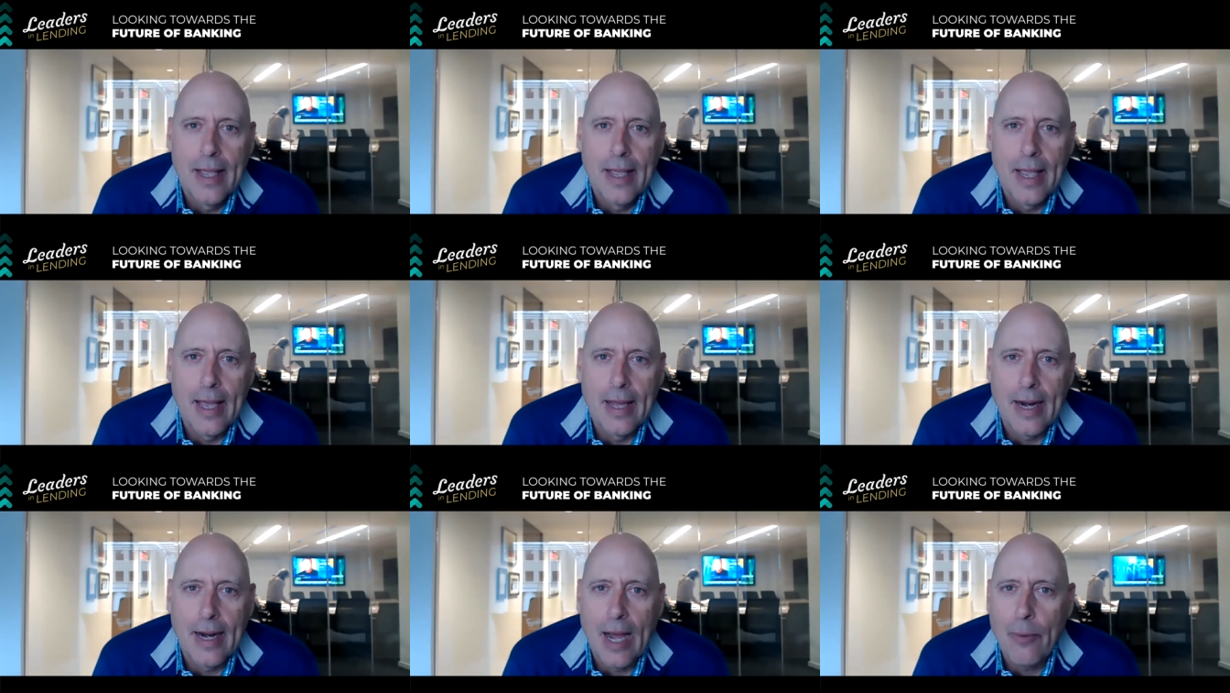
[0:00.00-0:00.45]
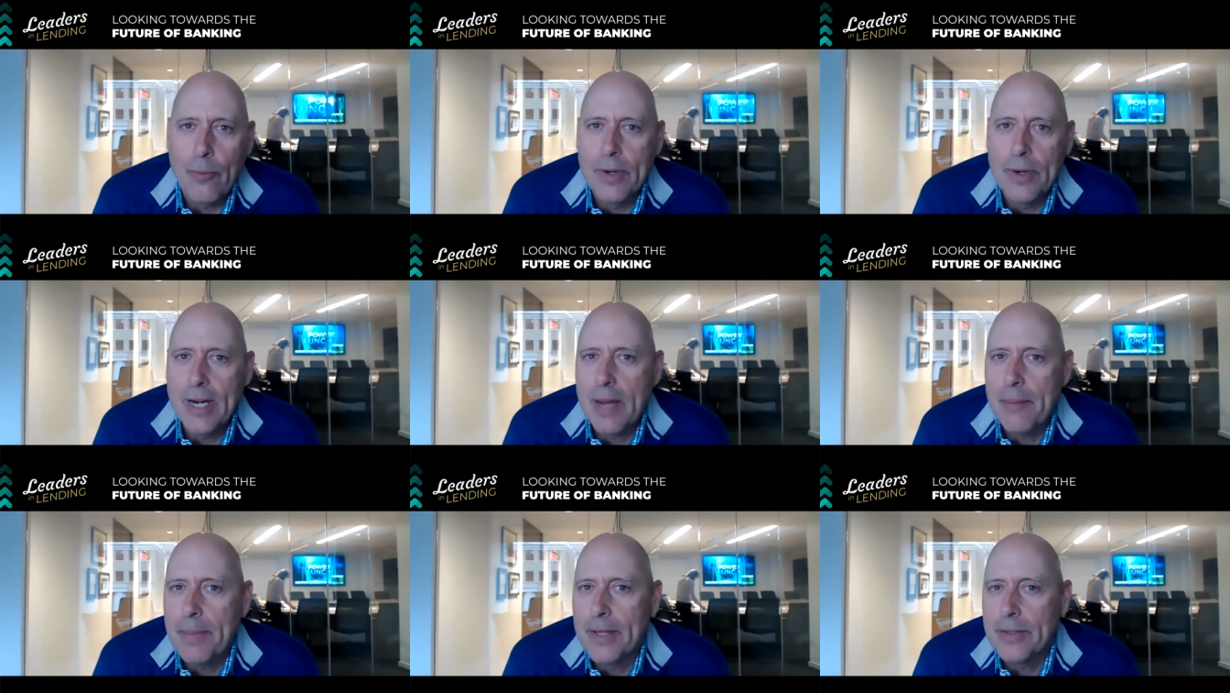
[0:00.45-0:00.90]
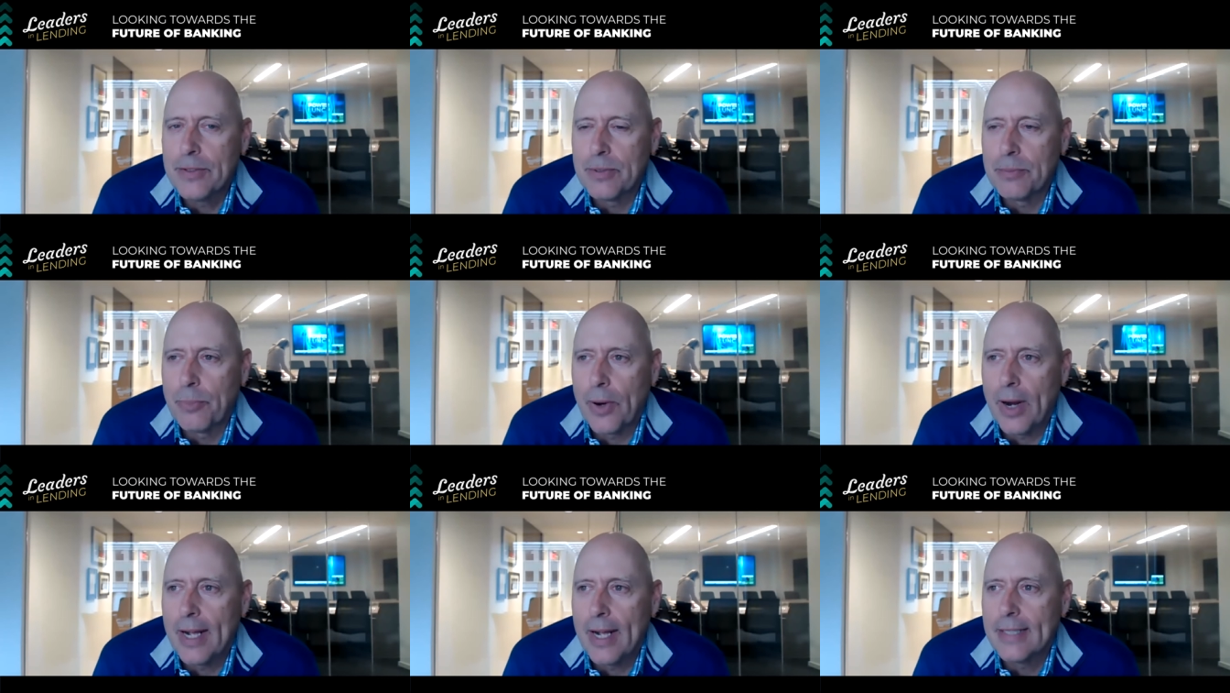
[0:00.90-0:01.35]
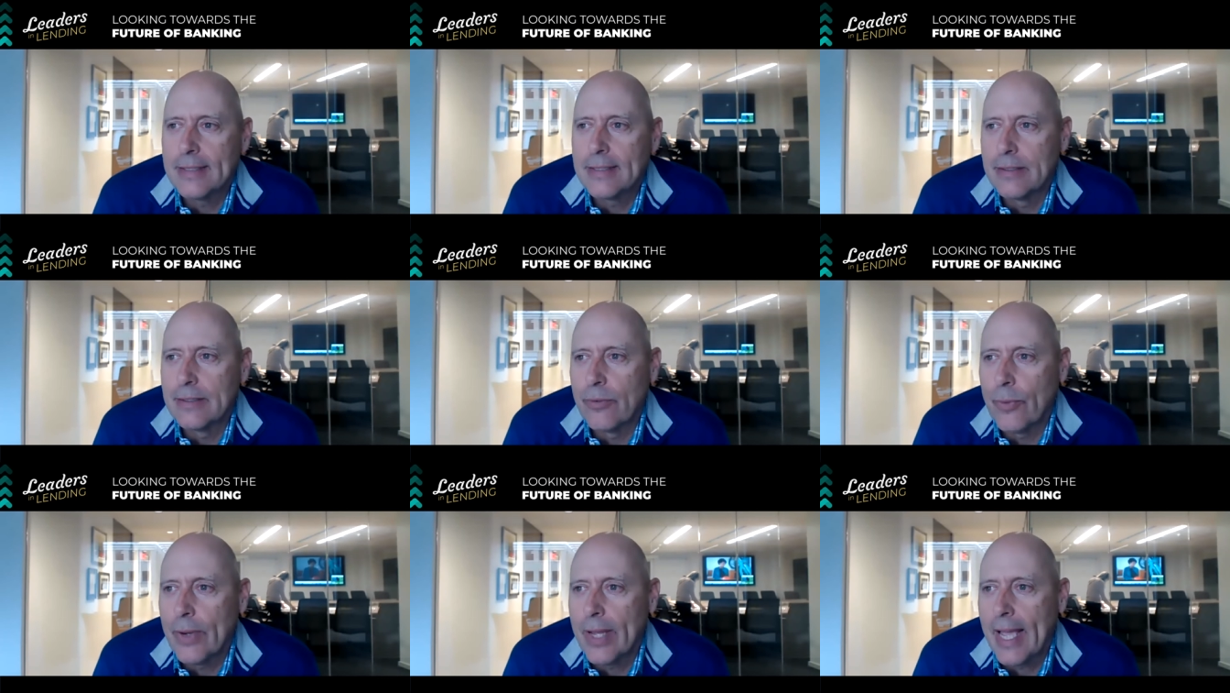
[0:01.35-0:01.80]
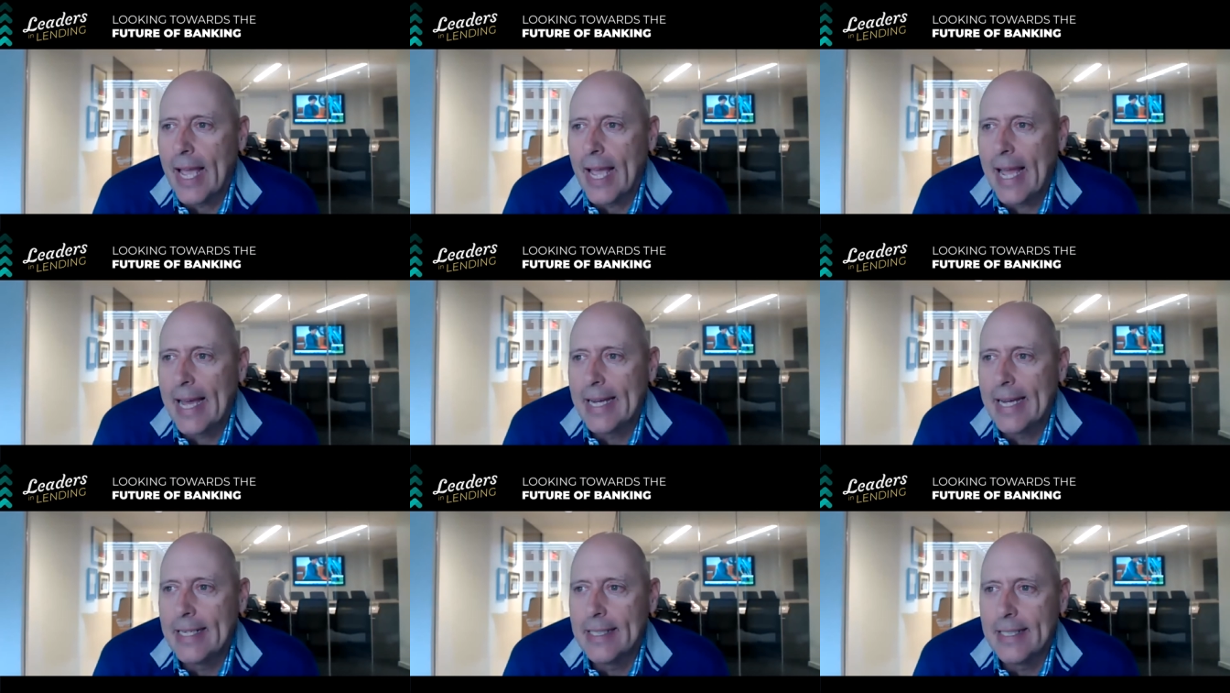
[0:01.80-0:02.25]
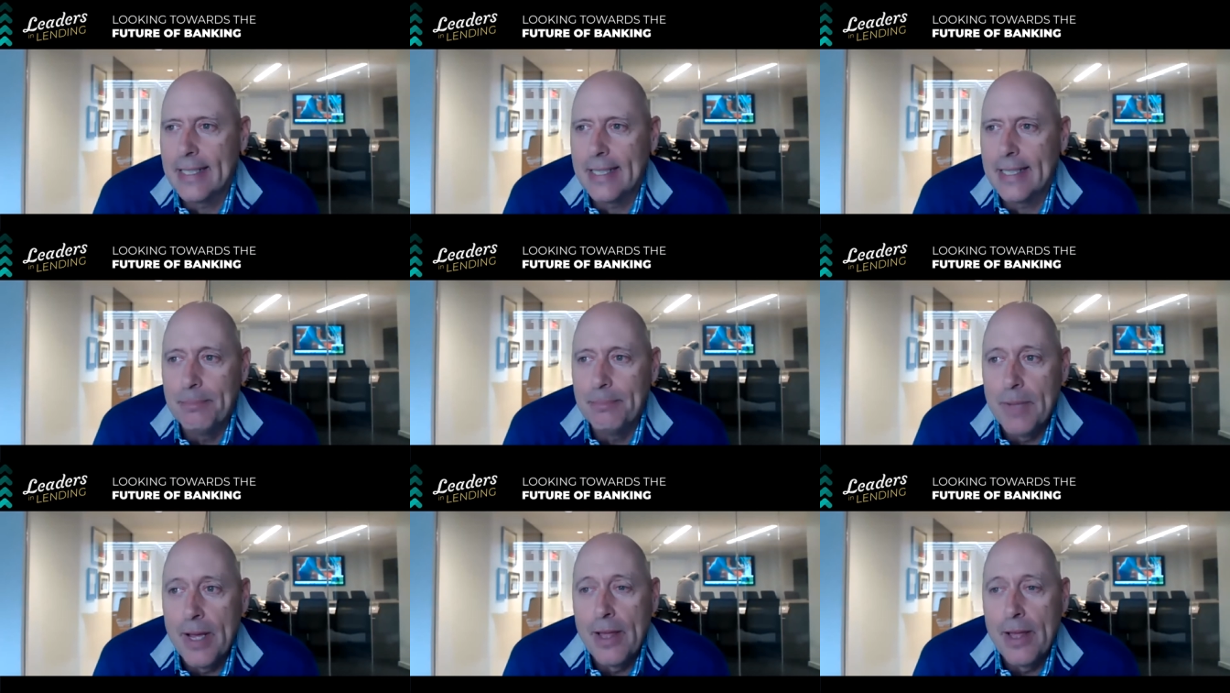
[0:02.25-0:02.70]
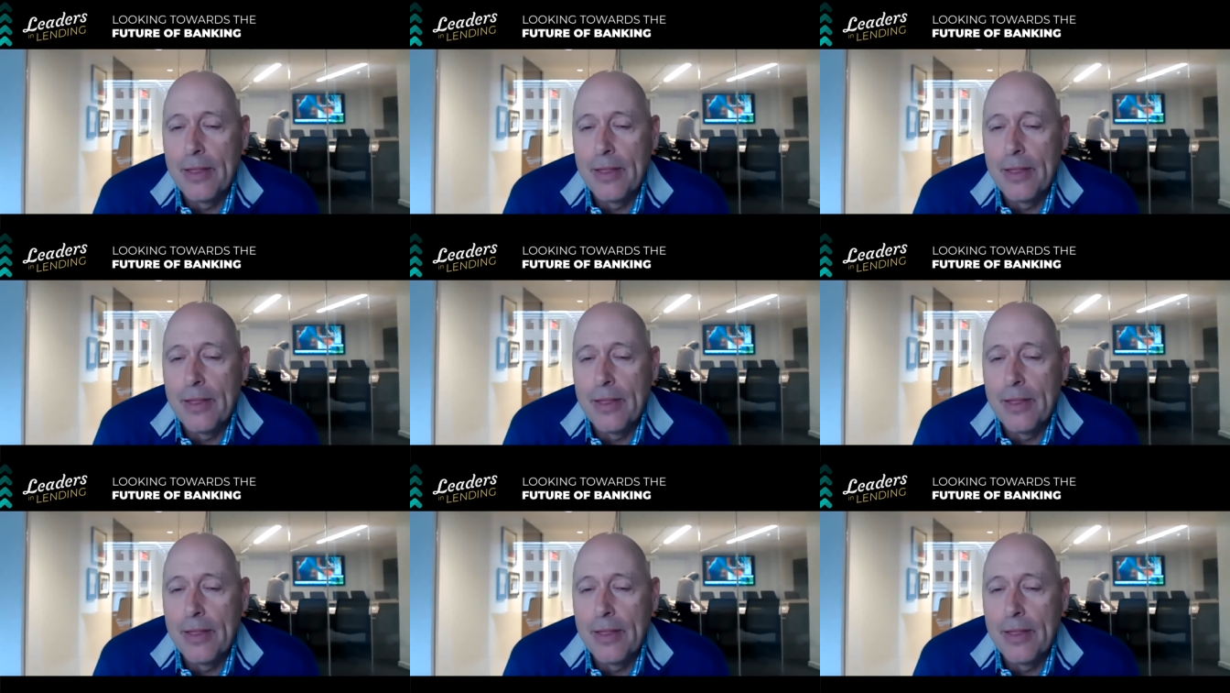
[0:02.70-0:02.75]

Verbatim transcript: And I would not be surprised if we had uh,